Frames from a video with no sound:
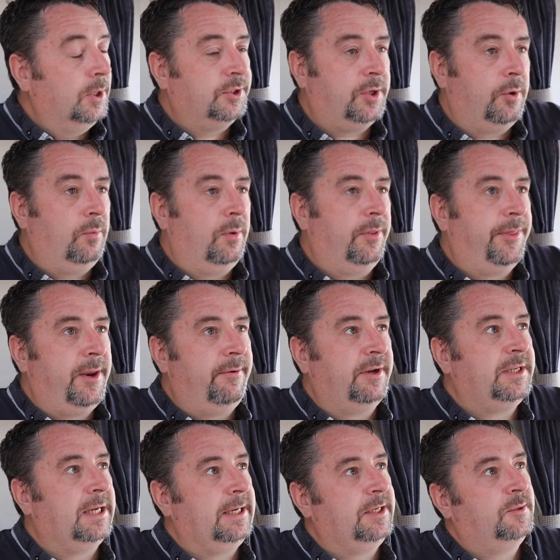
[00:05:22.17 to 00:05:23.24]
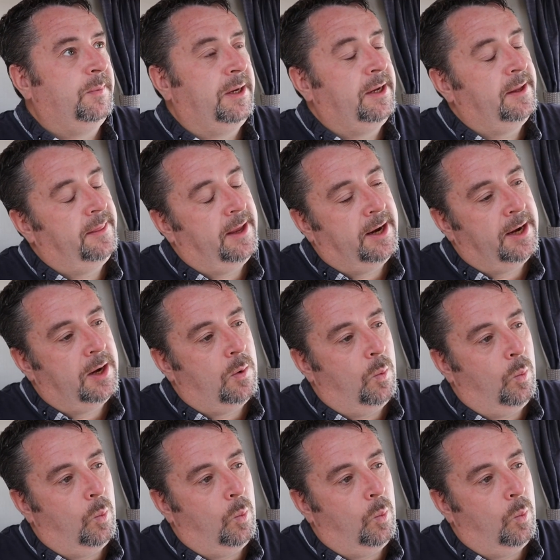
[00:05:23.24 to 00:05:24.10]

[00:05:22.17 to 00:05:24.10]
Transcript: So theoretically speaking then,